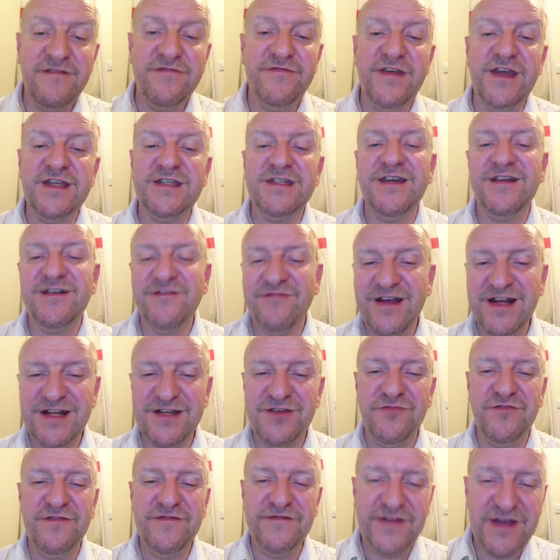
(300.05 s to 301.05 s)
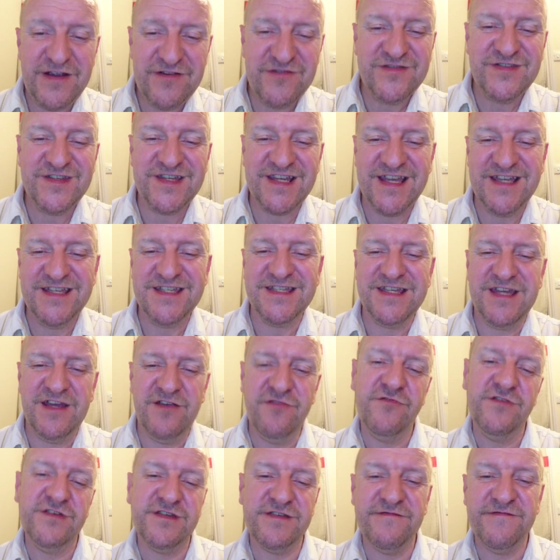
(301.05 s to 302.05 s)
They're turning around and calling Veterans Against
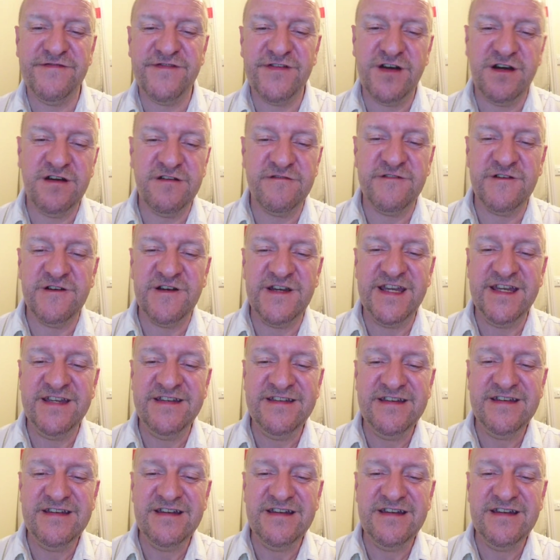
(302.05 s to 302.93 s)
Terrorism far right.